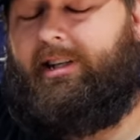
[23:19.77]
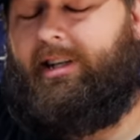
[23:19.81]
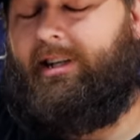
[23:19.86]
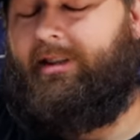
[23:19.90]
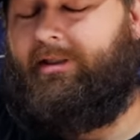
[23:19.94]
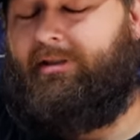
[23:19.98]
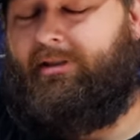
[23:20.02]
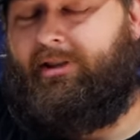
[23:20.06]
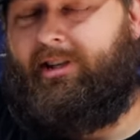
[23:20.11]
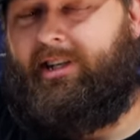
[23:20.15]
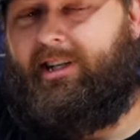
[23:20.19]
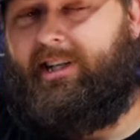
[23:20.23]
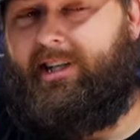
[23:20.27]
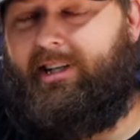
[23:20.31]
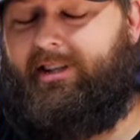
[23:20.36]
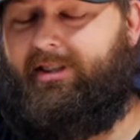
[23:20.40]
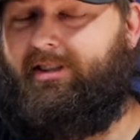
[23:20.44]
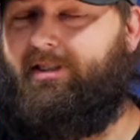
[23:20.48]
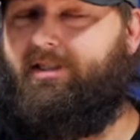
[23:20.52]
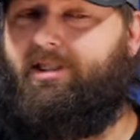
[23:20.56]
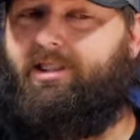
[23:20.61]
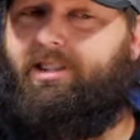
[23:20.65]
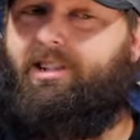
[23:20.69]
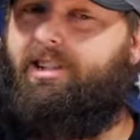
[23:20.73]
in three
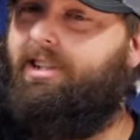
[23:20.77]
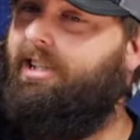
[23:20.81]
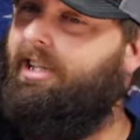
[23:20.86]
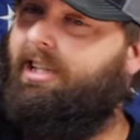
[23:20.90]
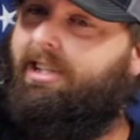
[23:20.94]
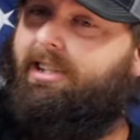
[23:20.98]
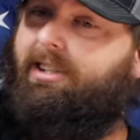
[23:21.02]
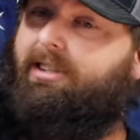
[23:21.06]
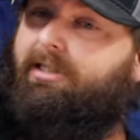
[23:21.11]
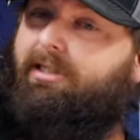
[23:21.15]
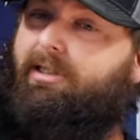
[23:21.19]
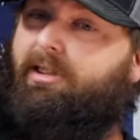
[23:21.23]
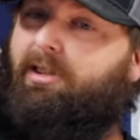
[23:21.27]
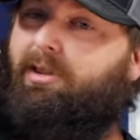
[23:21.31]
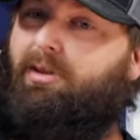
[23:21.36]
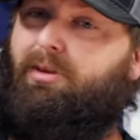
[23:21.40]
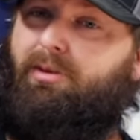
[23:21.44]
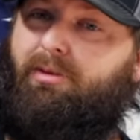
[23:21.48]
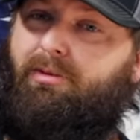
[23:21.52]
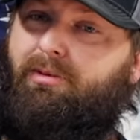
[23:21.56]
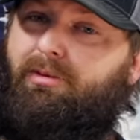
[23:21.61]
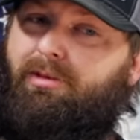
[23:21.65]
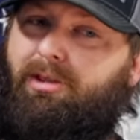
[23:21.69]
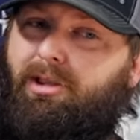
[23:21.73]
years, and then had to drill
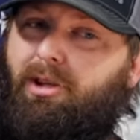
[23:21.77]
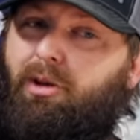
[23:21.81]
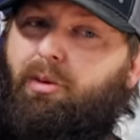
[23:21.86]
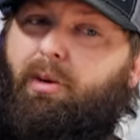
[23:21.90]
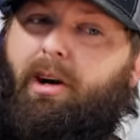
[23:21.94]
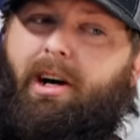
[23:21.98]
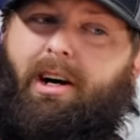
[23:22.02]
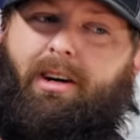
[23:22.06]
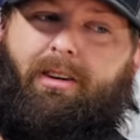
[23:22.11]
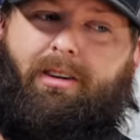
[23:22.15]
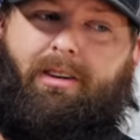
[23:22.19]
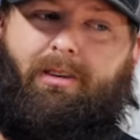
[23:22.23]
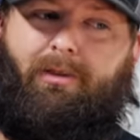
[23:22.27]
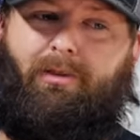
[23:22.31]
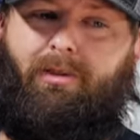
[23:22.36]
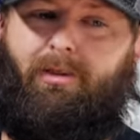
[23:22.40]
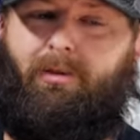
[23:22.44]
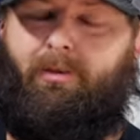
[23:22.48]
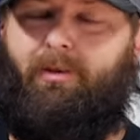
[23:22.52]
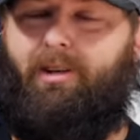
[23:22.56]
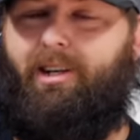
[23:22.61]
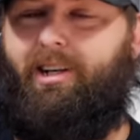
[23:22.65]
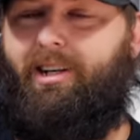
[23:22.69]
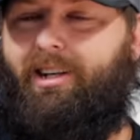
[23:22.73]
two out in
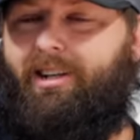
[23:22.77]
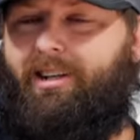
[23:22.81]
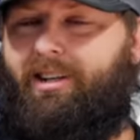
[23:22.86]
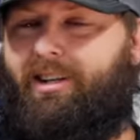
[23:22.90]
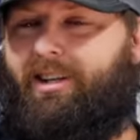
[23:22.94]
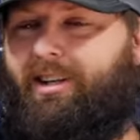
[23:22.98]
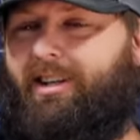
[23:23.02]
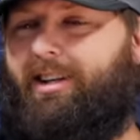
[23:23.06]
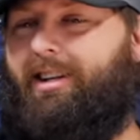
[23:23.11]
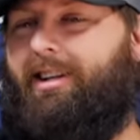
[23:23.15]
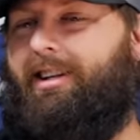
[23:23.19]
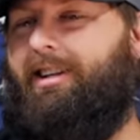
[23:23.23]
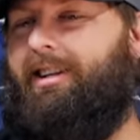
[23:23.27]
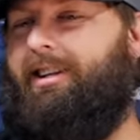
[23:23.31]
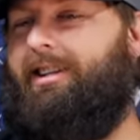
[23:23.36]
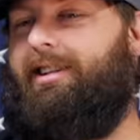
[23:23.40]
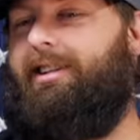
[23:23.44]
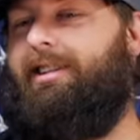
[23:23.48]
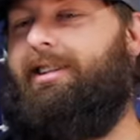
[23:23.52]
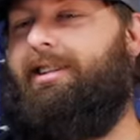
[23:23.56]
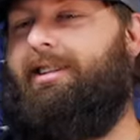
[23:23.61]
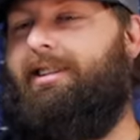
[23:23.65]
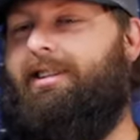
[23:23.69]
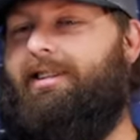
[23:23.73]
one week.
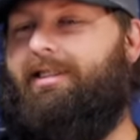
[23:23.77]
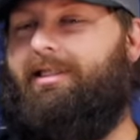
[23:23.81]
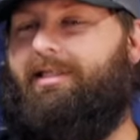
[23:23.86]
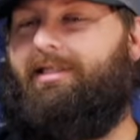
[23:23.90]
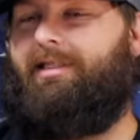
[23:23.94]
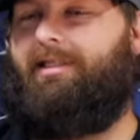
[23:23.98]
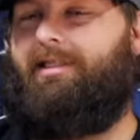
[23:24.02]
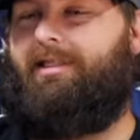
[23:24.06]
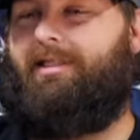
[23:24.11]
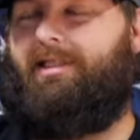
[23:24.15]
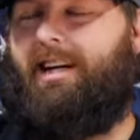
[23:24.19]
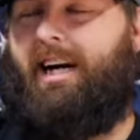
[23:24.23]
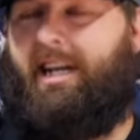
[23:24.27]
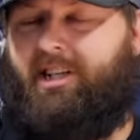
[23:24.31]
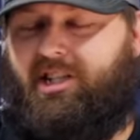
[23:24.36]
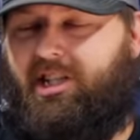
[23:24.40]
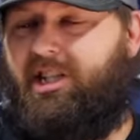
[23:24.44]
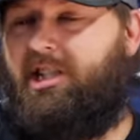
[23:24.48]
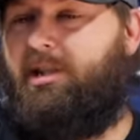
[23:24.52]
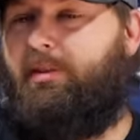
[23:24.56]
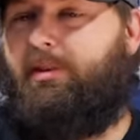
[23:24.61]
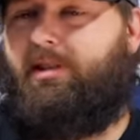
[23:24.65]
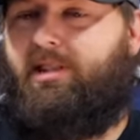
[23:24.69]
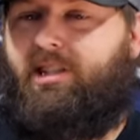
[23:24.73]
I
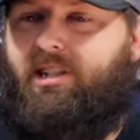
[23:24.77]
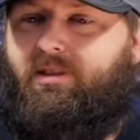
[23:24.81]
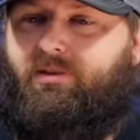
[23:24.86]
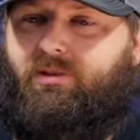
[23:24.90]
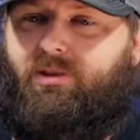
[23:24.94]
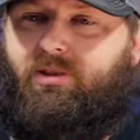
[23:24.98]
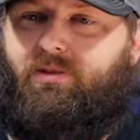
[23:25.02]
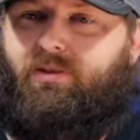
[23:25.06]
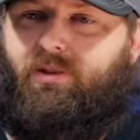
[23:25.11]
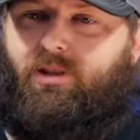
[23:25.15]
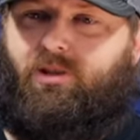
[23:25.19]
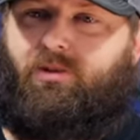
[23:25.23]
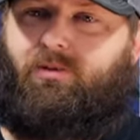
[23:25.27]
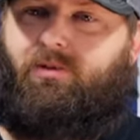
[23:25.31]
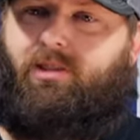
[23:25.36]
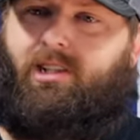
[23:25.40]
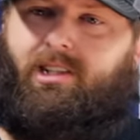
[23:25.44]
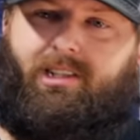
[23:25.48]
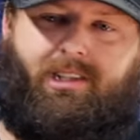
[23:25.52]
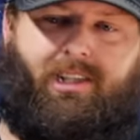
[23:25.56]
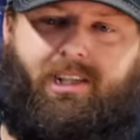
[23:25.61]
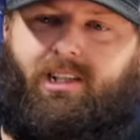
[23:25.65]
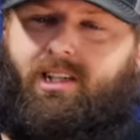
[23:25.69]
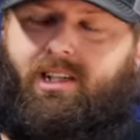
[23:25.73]
jinxed myself on the first one. I
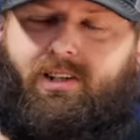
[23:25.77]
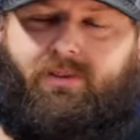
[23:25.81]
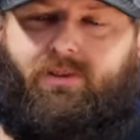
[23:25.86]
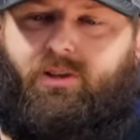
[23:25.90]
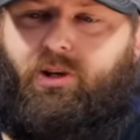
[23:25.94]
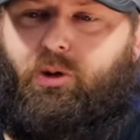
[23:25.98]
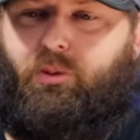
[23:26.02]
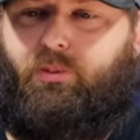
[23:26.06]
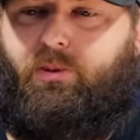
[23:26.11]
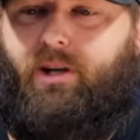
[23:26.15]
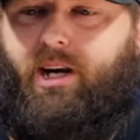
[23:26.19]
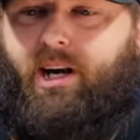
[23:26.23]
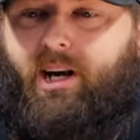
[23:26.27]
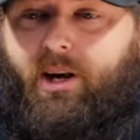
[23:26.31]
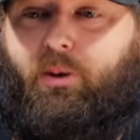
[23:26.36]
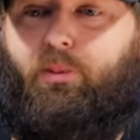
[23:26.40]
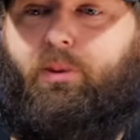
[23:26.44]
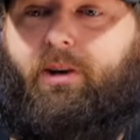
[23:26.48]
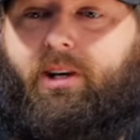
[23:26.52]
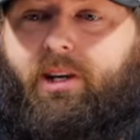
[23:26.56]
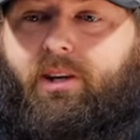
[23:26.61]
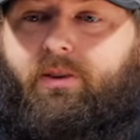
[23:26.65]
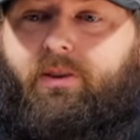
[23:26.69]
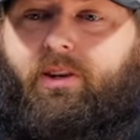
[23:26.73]
said I never hope I hope
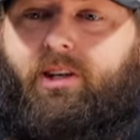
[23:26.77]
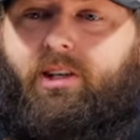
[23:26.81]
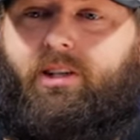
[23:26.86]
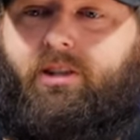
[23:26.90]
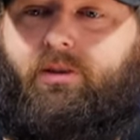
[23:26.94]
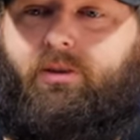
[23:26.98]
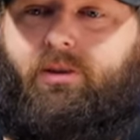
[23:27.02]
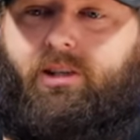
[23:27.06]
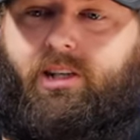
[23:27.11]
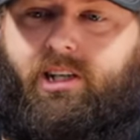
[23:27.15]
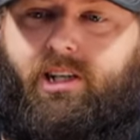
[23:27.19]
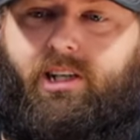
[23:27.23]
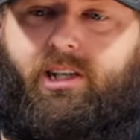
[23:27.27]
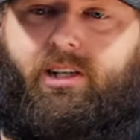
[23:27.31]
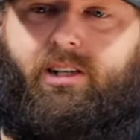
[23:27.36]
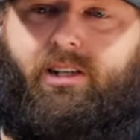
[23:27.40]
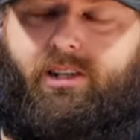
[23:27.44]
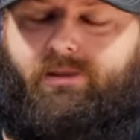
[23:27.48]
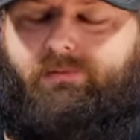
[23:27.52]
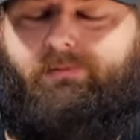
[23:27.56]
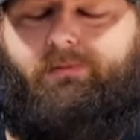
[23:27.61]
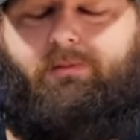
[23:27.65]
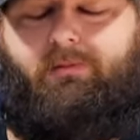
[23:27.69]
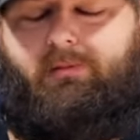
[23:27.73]
I never do it again.
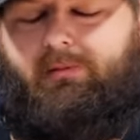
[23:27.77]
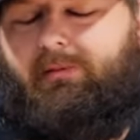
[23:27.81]
Oh